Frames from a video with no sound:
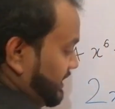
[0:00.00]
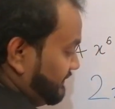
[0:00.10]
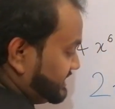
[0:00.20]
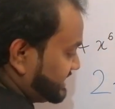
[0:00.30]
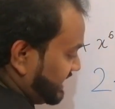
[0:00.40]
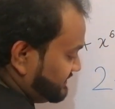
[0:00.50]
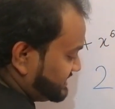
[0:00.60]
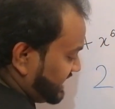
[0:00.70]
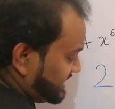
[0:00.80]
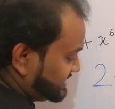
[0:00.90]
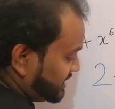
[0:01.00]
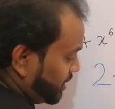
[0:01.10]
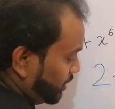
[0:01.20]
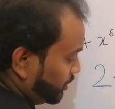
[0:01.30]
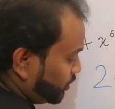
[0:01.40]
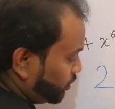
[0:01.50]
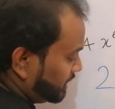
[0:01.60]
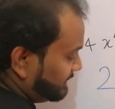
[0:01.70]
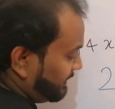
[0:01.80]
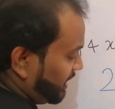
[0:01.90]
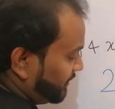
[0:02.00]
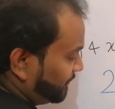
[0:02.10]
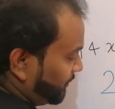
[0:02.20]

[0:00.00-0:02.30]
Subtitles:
which gives us 2 to the power